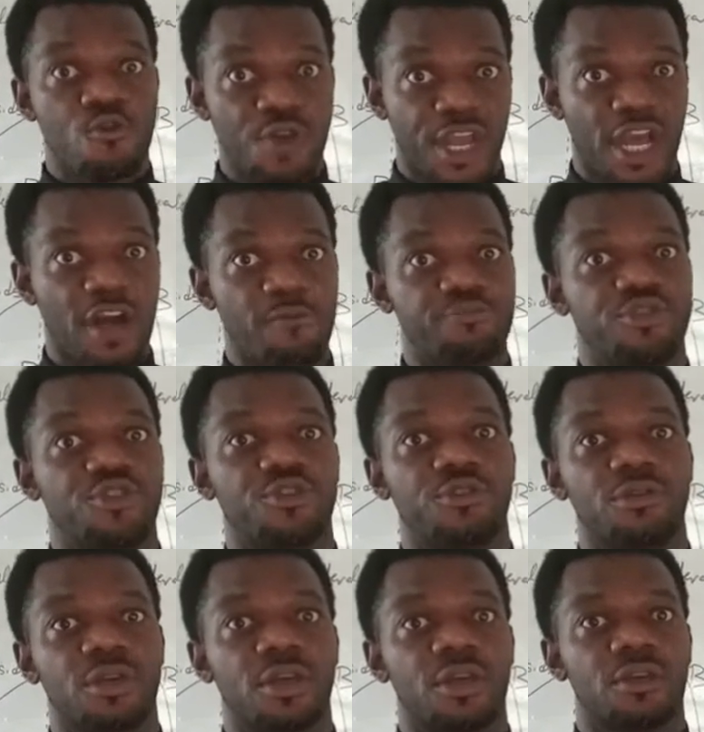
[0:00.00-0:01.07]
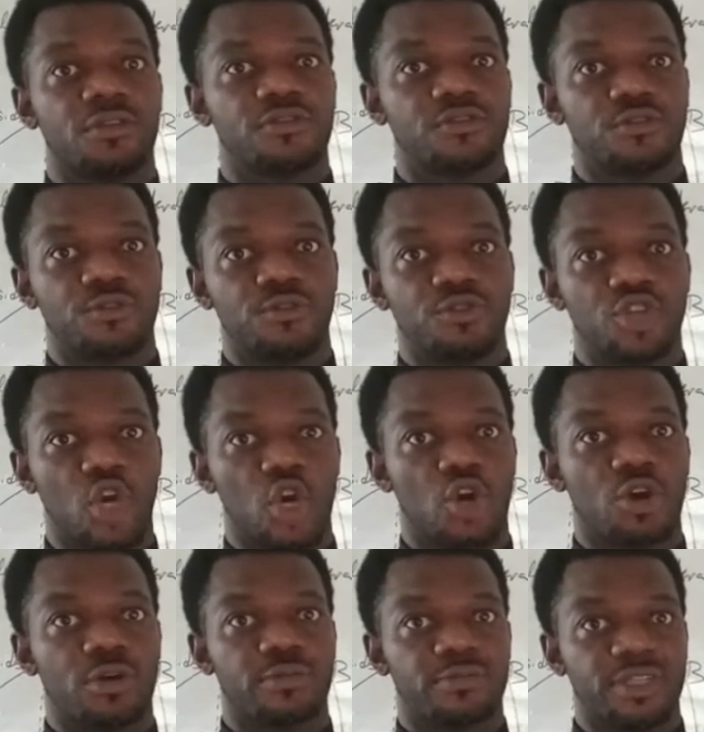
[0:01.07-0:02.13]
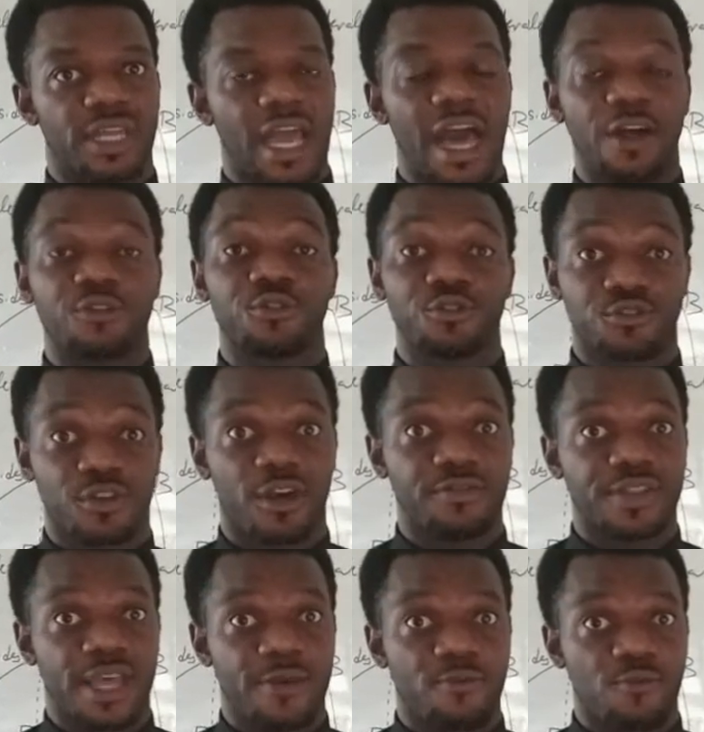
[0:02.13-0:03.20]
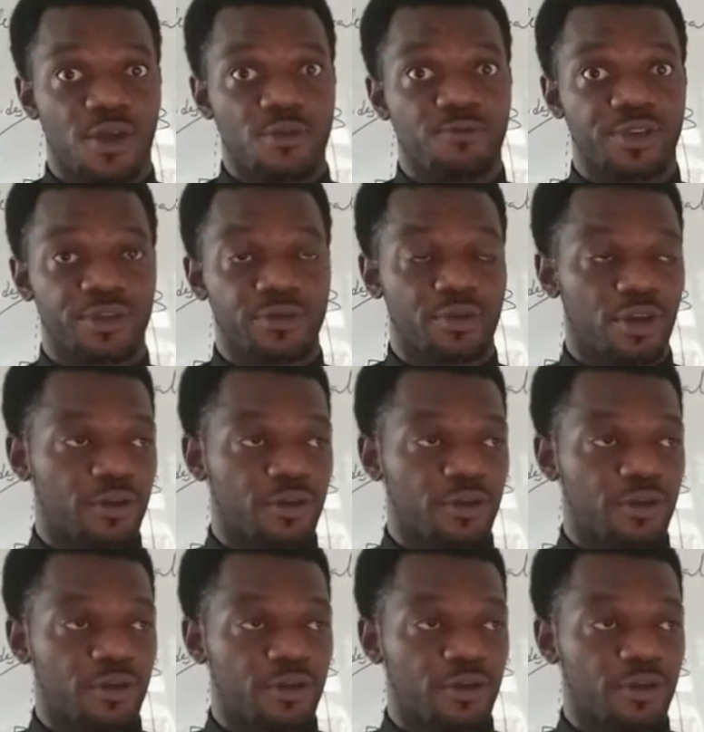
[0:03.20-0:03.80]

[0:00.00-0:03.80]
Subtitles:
will help you to know how to solve them when we